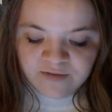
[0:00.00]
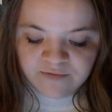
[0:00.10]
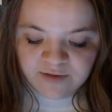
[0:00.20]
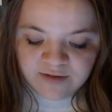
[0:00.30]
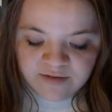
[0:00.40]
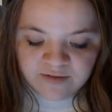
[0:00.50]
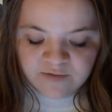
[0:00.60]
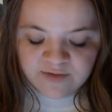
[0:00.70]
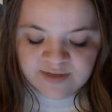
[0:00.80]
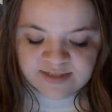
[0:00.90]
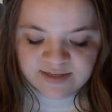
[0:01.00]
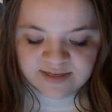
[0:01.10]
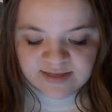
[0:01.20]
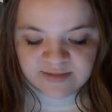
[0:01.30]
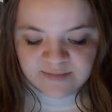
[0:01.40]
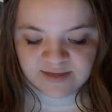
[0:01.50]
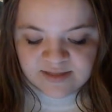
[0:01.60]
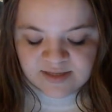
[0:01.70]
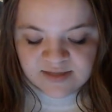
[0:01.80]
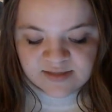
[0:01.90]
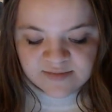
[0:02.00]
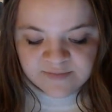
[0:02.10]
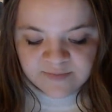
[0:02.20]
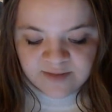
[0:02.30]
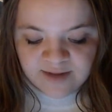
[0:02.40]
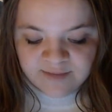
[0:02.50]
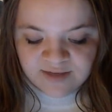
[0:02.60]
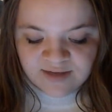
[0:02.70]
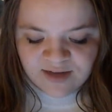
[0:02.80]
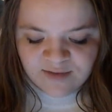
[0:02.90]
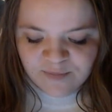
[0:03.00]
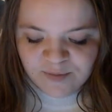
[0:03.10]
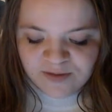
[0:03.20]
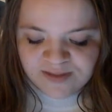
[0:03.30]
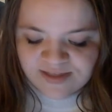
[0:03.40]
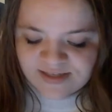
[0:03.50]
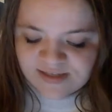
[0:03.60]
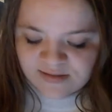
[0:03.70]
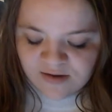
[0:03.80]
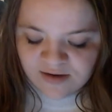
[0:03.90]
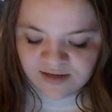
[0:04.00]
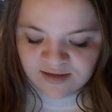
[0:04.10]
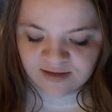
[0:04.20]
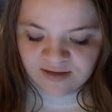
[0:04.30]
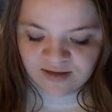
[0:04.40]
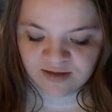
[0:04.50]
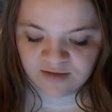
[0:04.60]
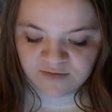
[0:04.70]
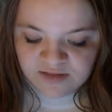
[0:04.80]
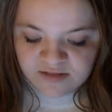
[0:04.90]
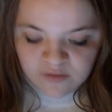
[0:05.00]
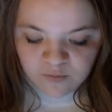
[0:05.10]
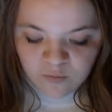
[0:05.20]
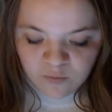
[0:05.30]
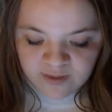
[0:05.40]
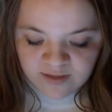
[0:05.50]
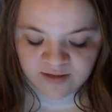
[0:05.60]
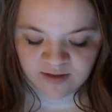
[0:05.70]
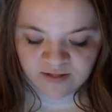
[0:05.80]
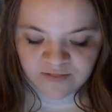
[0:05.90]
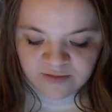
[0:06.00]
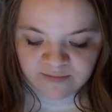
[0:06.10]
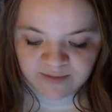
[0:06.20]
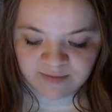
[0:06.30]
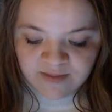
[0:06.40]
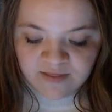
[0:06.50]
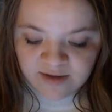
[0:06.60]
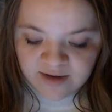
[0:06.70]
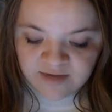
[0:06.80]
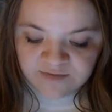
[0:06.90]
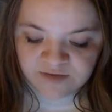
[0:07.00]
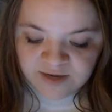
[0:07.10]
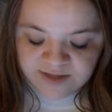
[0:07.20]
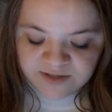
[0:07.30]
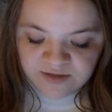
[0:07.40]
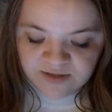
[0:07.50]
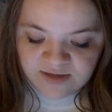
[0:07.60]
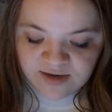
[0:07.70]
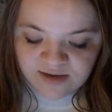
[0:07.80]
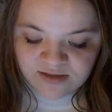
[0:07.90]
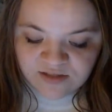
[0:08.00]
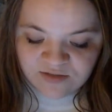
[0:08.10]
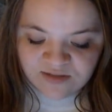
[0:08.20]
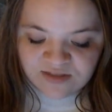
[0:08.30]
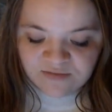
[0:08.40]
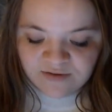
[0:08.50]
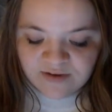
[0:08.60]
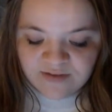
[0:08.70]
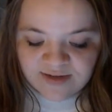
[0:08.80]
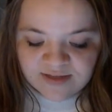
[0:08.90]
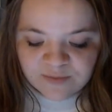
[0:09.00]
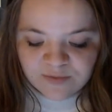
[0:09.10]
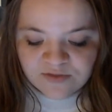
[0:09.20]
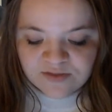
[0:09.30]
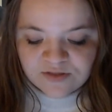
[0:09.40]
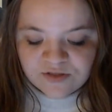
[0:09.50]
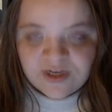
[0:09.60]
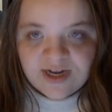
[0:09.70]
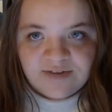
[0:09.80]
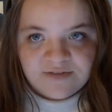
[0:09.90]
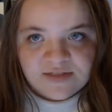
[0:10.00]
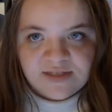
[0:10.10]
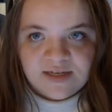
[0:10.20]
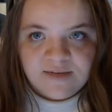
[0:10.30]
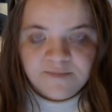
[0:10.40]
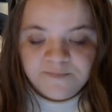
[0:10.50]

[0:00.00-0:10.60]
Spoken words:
Frankly, their reasoning didn't make sense. I mean, if a person isn't talking, if that's the whole point, then maybe the kind of doctor you can talk to is the very last person you should have to see.